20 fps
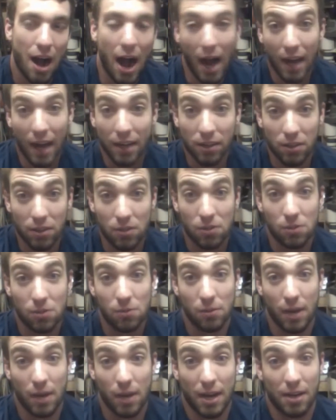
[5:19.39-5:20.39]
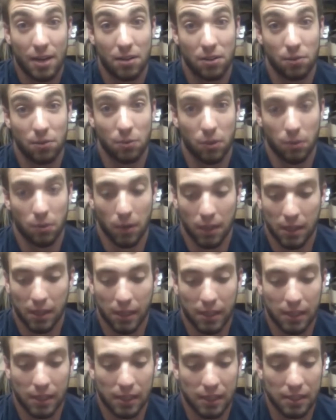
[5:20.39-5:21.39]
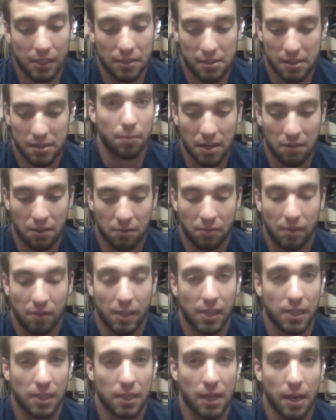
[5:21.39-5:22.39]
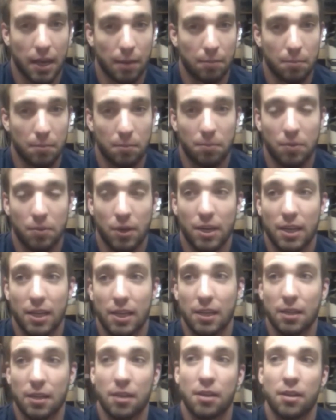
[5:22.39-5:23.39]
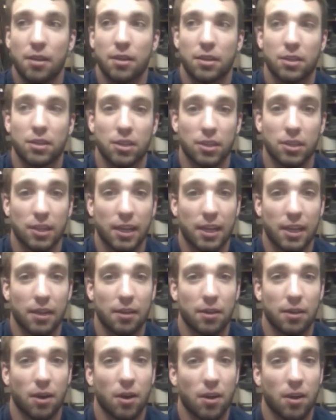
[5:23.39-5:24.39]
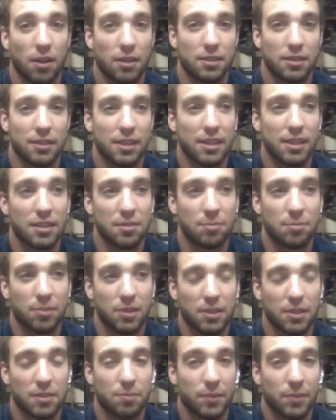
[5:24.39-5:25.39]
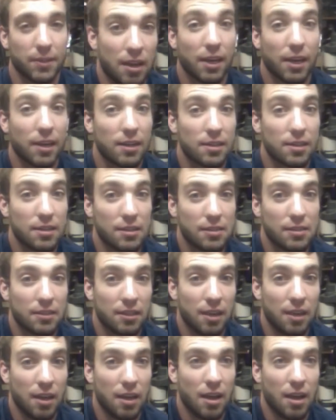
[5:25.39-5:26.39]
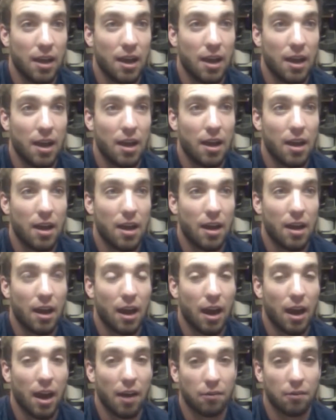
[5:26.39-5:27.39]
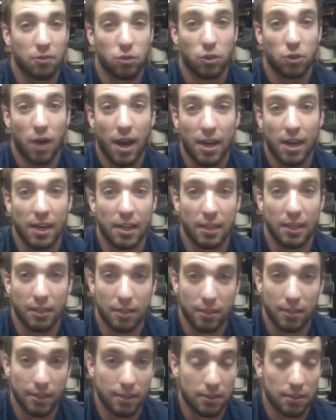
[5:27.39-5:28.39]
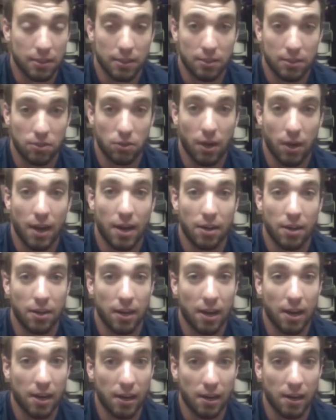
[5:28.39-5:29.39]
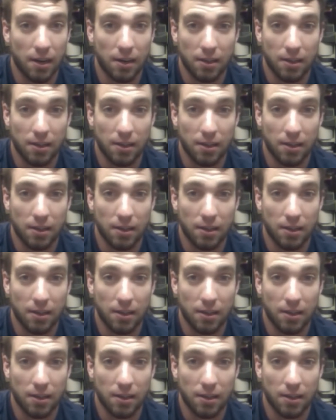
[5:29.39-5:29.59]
I know how to do woodworking and stuff, and I'm pretty good at all these things, but it's because I've tried it. It's trial and error.